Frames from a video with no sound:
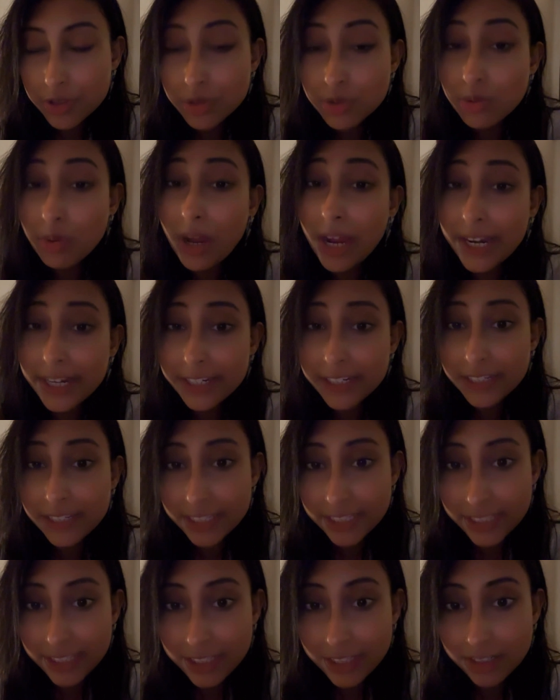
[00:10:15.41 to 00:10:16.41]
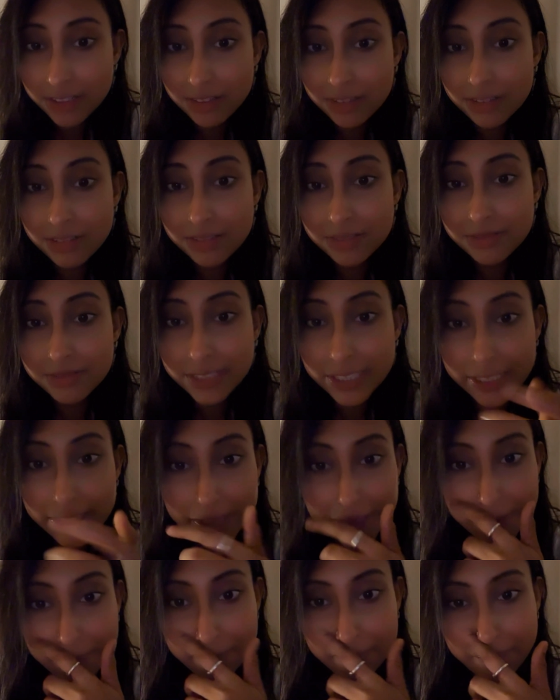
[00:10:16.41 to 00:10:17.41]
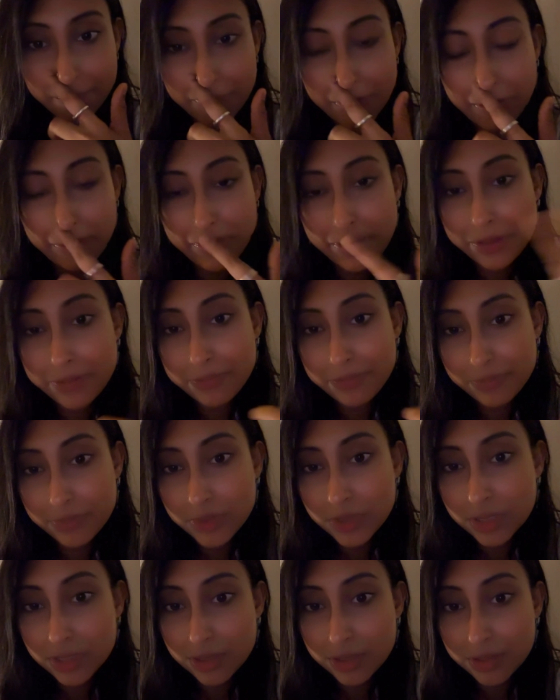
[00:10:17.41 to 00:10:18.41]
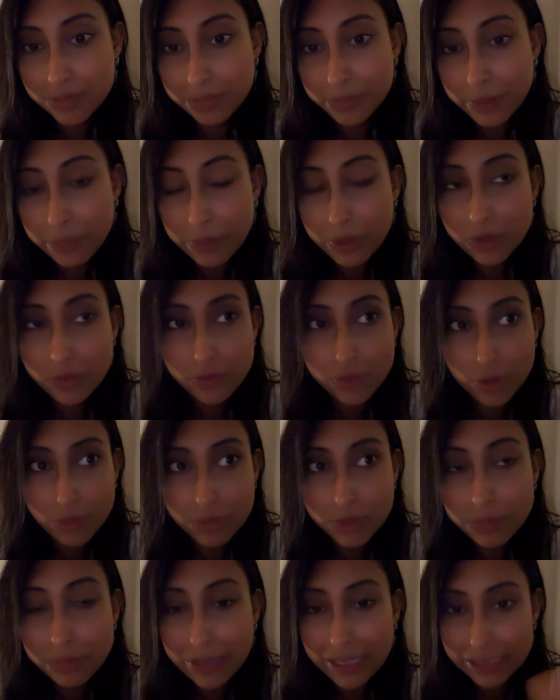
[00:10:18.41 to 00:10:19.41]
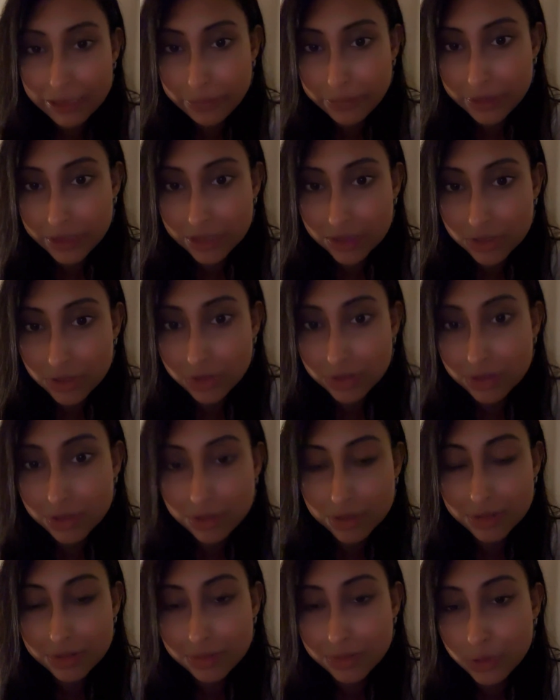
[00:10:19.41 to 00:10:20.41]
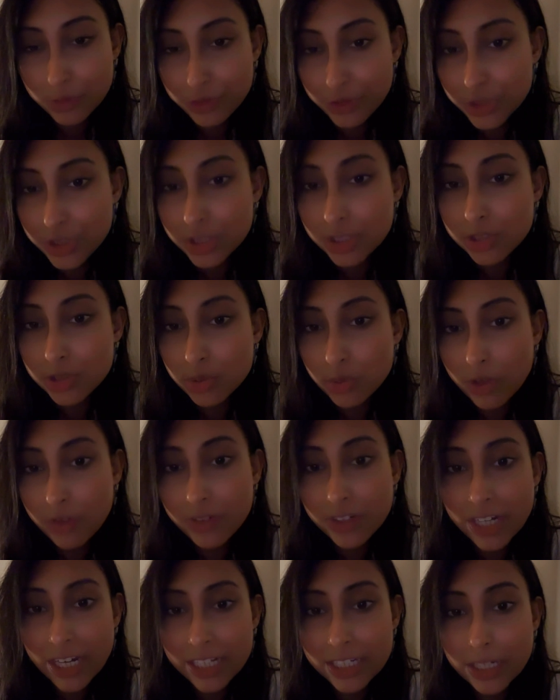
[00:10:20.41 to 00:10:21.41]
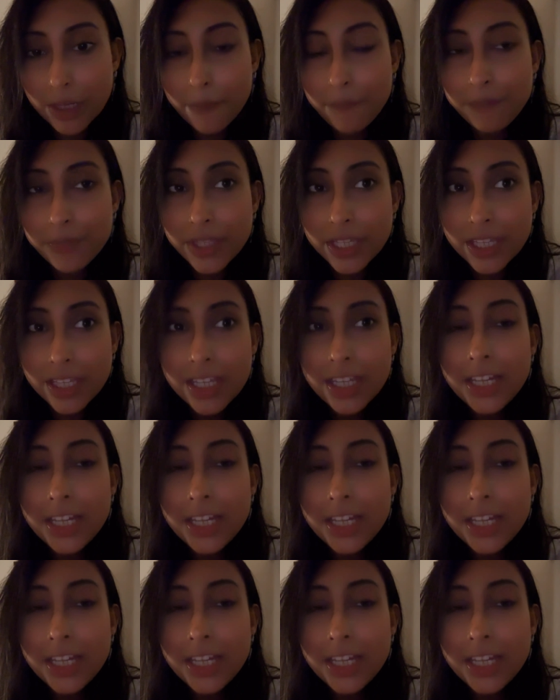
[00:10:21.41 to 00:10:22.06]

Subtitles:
So ideally, I mean, the people from the parliament or the officials, whoever had come, they